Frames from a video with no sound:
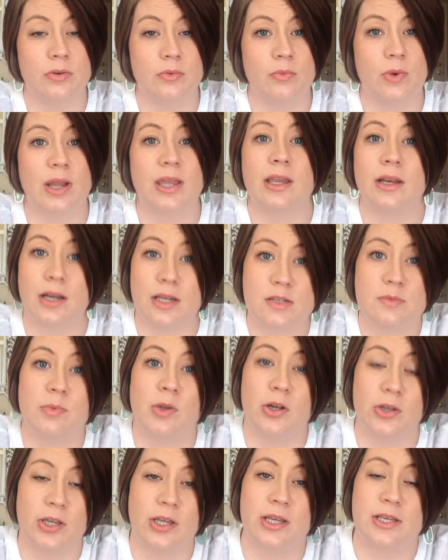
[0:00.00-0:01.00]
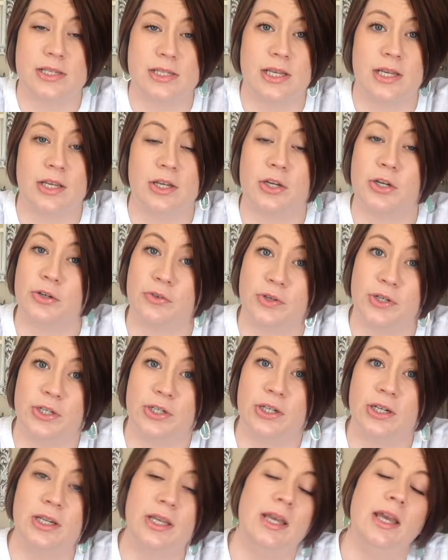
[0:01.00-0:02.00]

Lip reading: recognize blogging as like a career,